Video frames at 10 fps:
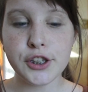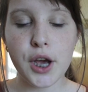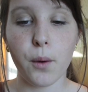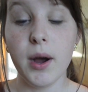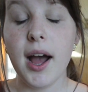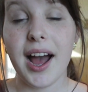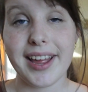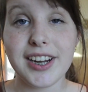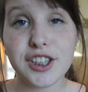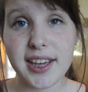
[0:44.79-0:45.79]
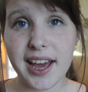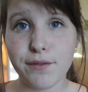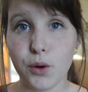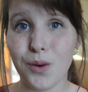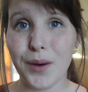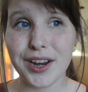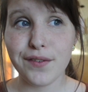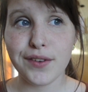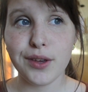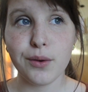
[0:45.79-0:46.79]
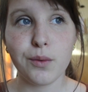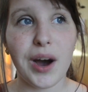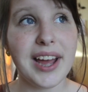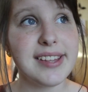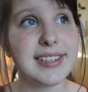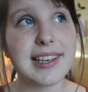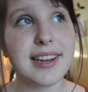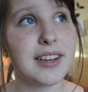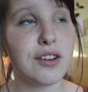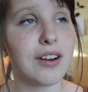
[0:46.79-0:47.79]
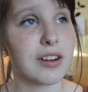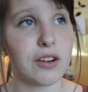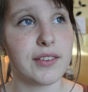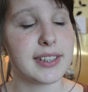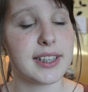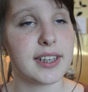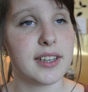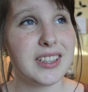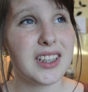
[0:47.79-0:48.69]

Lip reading: So, I actually have quite a few. Why is it getting dark all of a sudden?